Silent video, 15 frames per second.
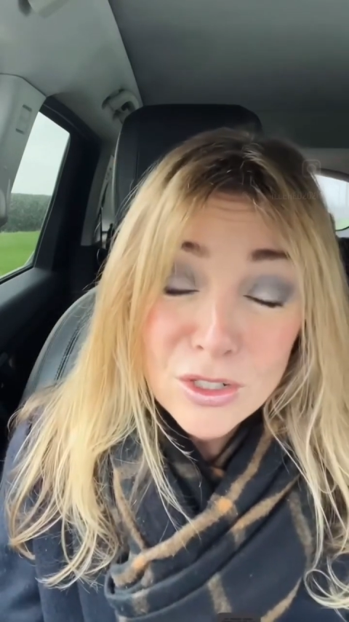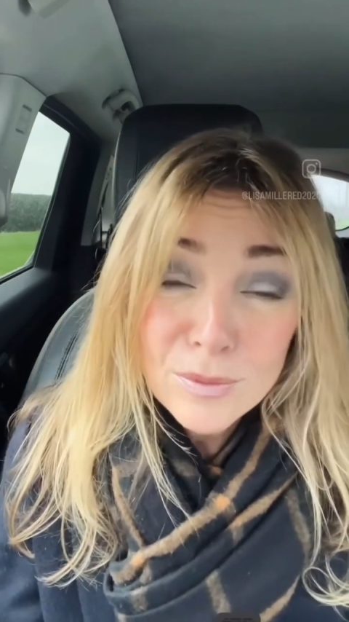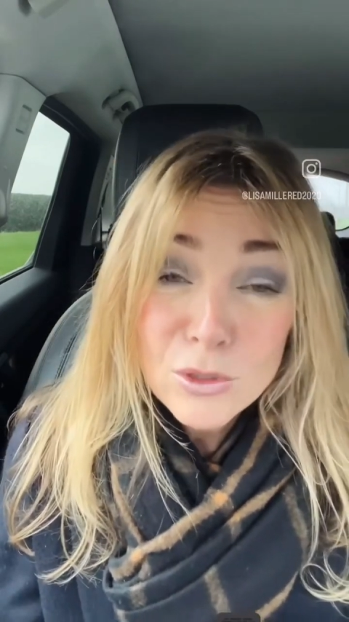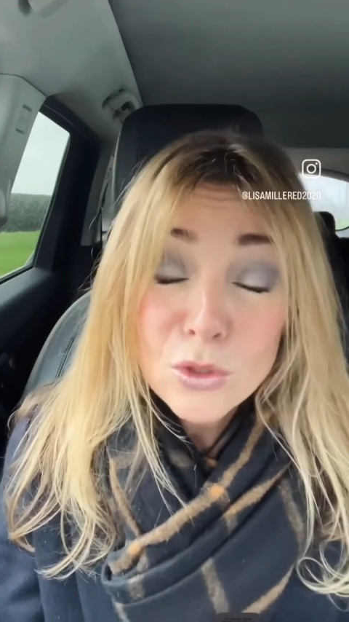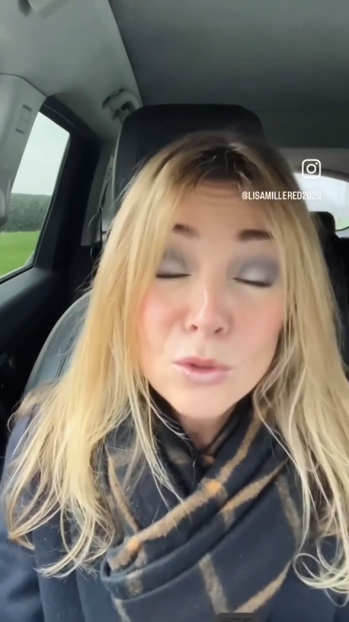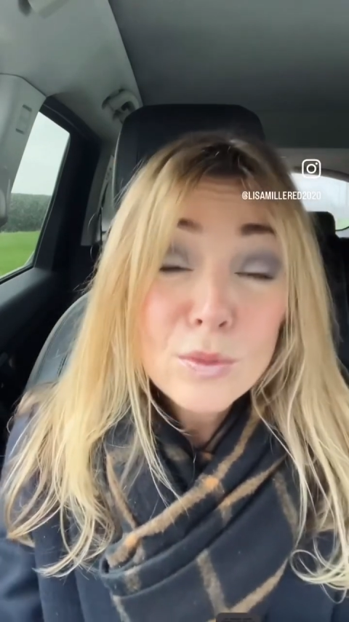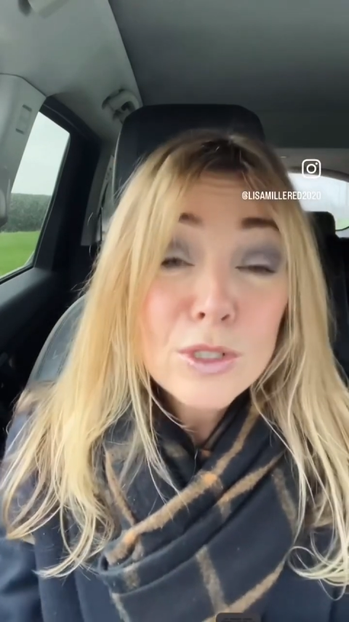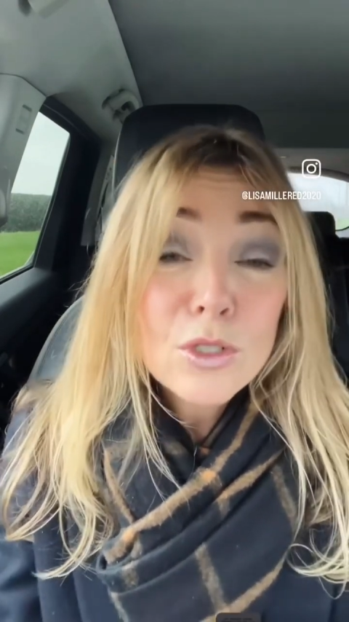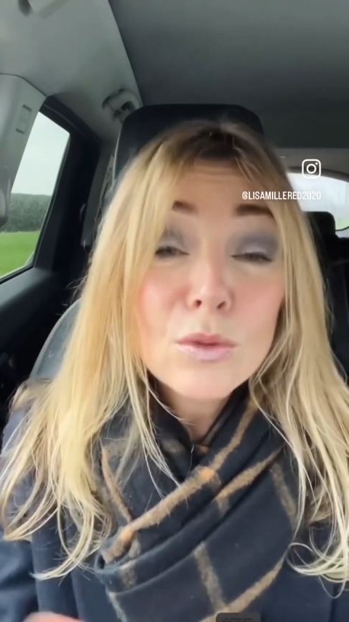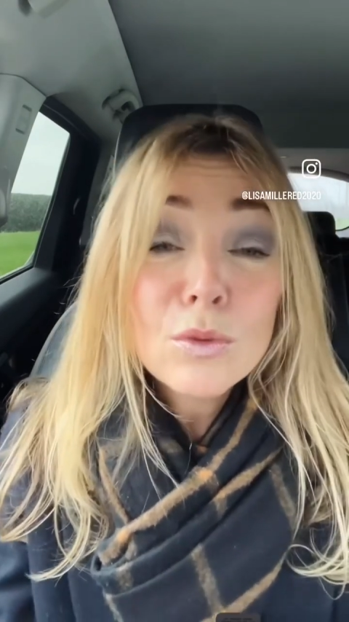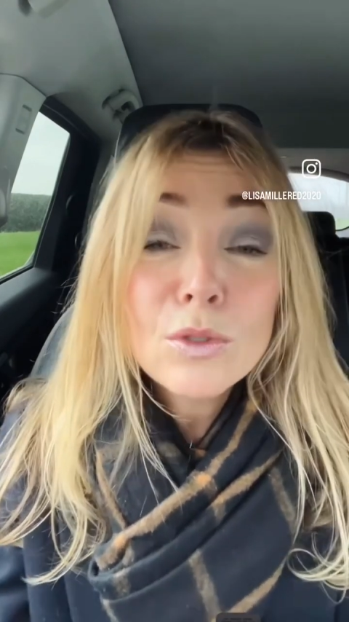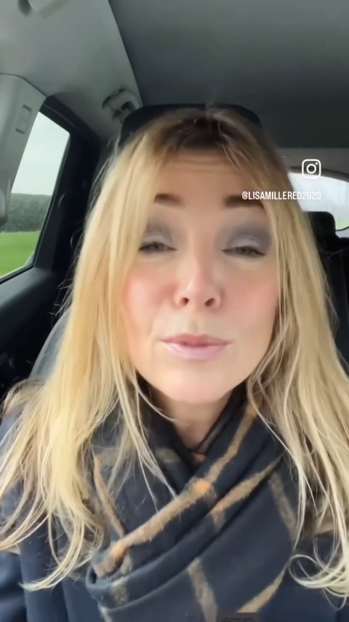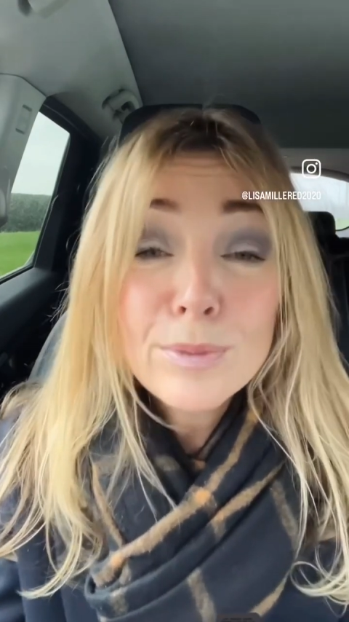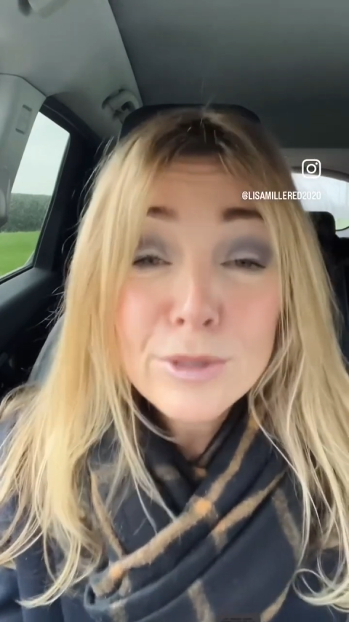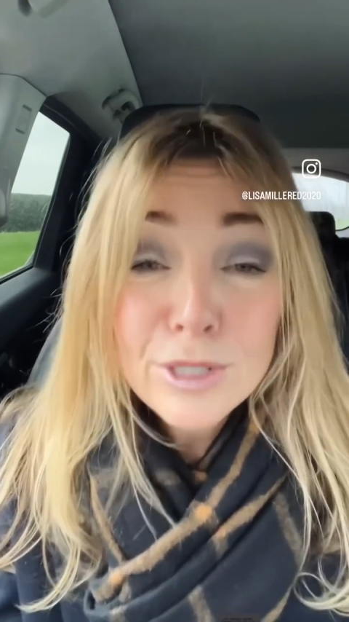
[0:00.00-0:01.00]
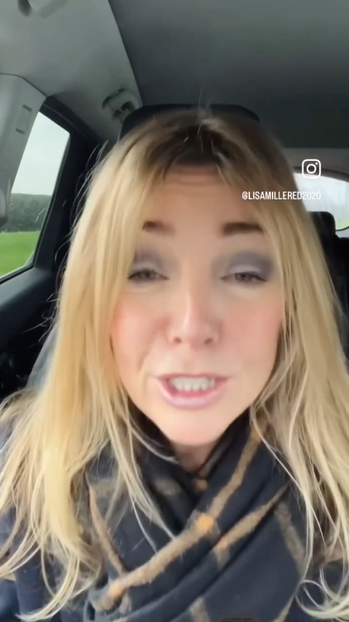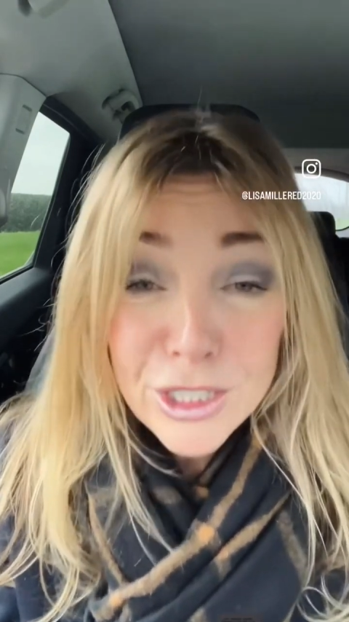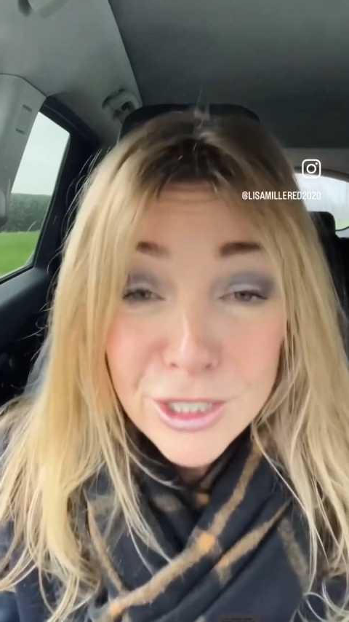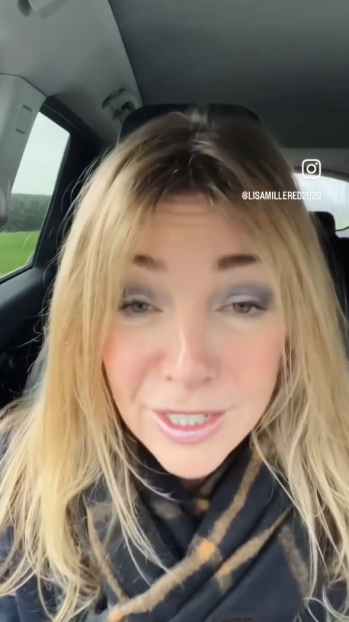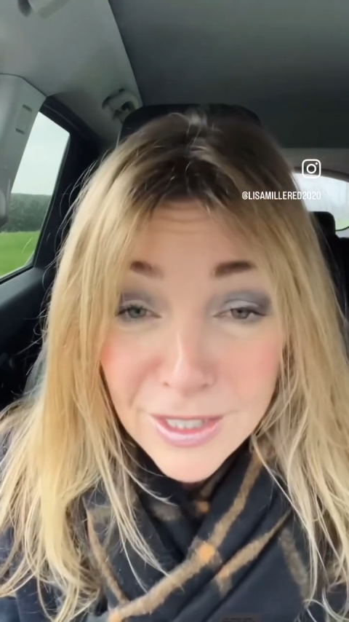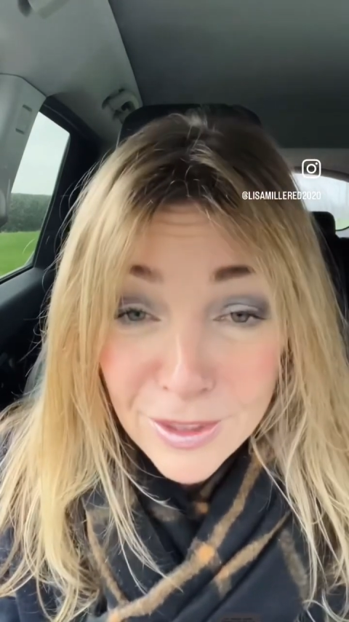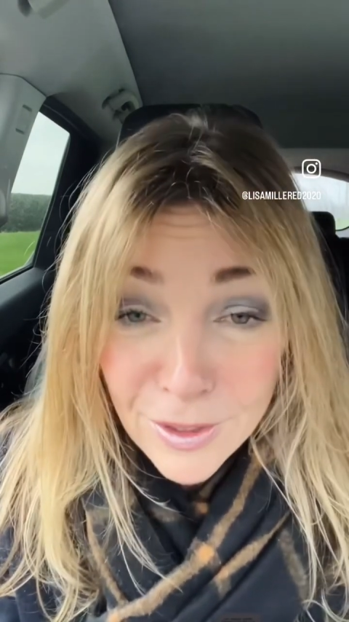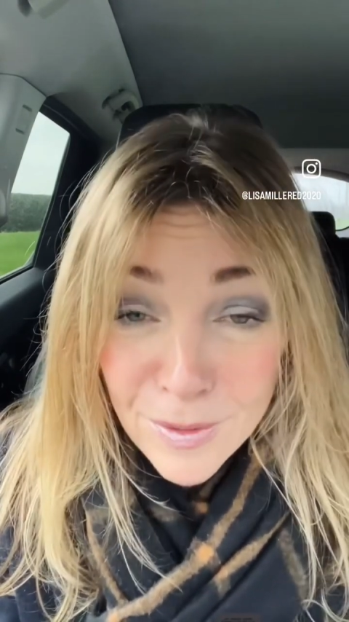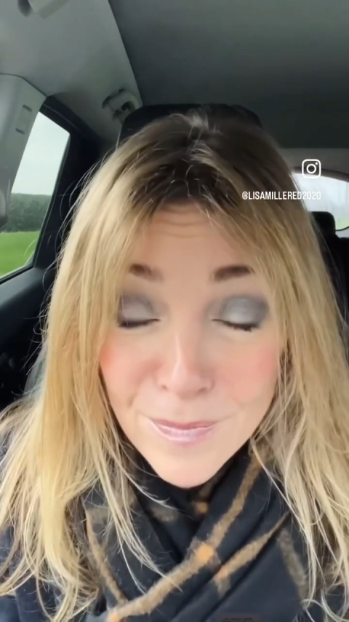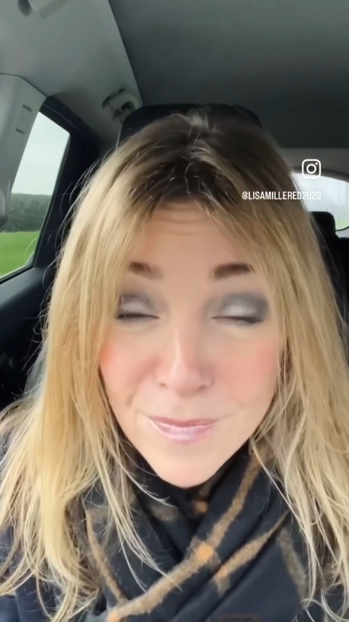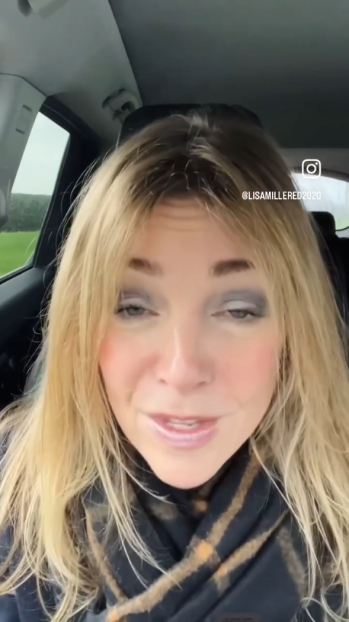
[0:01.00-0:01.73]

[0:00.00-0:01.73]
I'm sure we'd all appreciate them.